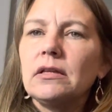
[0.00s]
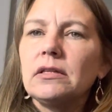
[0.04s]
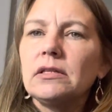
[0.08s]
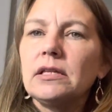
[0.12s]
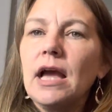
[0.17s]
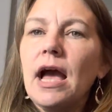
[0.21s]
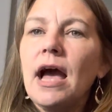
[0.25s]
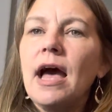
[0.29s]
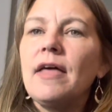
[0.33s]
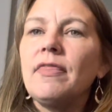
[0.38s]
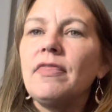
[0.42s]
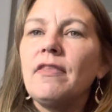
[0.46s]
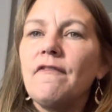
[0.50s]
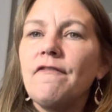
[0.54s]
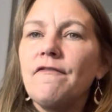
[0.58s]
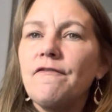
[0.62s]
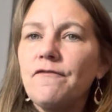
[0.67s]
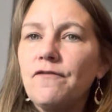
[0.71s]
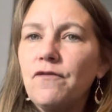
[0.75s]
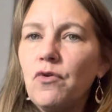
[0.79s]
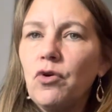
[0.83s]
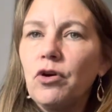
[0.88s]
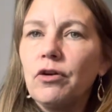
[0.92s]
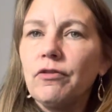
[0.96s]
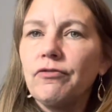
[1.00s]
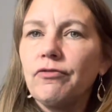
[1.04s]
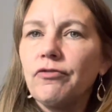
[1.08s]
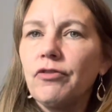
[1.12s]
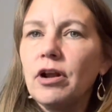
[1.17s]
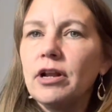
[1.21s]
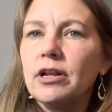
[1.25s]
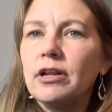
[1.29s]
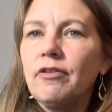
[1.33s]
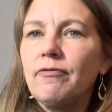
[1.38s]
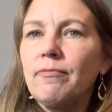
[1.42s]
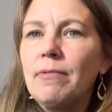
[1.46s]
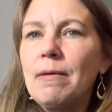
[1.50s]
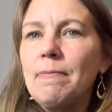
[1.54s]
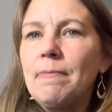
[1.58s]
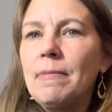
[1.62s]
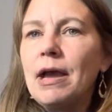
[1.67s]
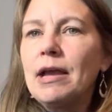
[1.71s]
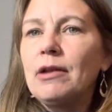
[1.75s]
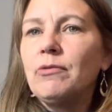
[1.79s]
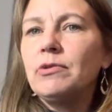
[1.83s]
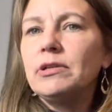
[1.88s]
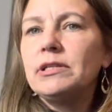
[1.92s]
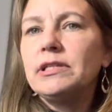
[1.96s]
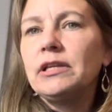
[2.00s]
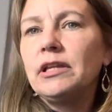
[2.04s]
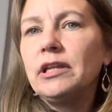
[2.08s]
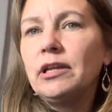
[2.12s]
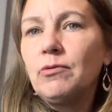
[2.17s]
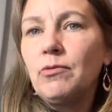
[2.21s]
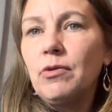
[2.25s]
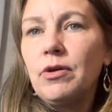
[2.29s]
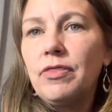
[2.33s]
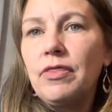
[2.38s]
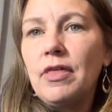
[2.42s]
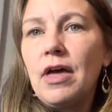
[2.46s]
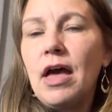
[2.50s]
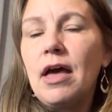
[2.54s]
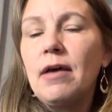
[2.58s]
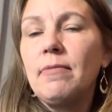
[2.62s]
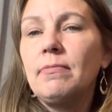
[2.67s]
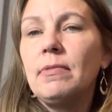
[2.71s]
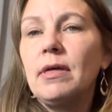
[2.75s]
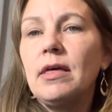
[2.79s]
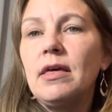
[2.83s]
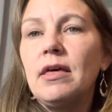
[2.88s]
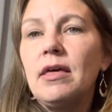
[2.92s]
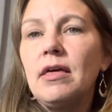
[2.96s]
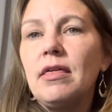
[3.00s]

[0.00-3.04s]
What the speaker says: on the forefront of my mind when dealing with them